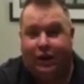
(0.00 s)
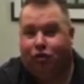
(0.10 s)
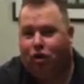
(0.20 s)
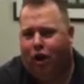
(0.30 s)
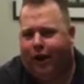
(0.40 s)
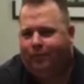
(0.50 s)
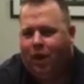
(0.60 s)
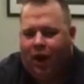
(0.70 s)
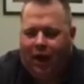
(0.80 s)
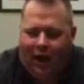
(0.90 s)
Oh, Magellan, sorry.
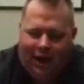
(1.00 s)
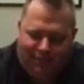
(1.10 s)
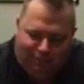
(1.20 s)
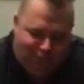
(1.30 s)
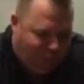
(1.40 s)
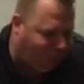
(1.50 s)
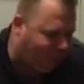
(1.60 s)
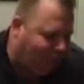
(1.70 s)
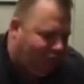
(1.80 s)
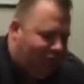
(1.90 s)
Um,
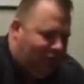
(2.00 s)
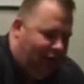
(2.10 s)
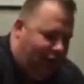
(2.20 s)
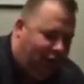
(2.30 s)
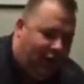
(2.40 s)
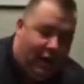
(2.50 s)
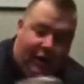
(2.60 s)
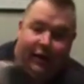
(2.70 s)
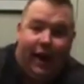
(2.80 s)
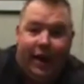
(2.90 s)
you know,
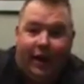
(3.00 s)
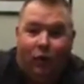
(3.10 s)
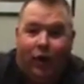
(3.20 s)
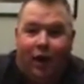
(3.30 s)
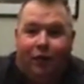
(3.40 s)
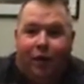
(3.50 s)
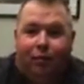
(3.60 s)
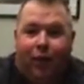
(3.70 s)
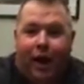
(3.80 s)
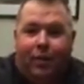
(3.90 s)
Yeti, whatever
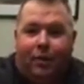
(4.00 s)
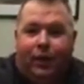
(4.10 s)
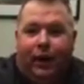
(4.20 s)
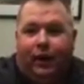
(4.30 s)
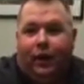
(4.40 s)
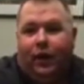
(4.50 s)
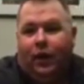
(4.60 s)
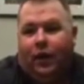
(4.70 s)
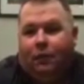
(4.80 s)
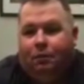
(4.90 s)
your brand may be,
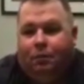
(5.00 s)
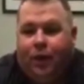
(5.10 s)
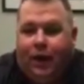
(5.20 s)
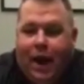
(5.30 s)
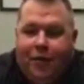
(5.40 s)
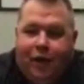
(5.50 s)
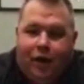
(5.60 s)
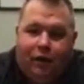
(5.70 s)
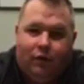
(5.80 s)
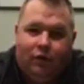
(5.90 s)
putting it
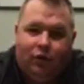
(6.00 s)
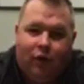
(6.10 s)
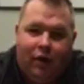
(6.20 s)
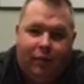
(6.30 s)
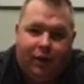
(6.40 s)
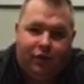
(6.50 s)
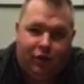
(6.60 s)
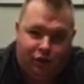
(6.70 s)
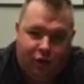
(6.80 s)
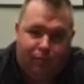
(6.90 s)
out there so
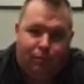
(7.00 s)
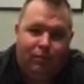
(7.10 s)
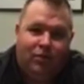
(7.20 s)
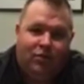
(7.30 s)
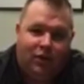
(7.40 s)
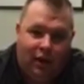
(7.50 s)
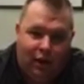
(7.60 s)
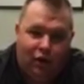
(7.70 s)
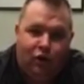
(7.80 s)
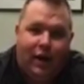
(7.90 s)
everybody can start
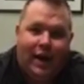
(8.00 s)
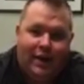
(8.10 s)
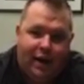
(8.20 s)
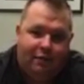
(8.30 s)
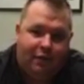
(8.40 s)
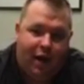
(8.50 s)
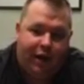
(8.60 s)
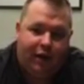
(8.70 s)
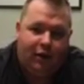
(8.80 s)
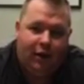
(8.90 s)
seeing you and
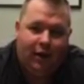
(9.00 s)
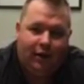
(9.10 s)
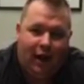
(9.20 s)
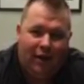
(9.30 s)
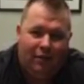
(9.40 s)
identifying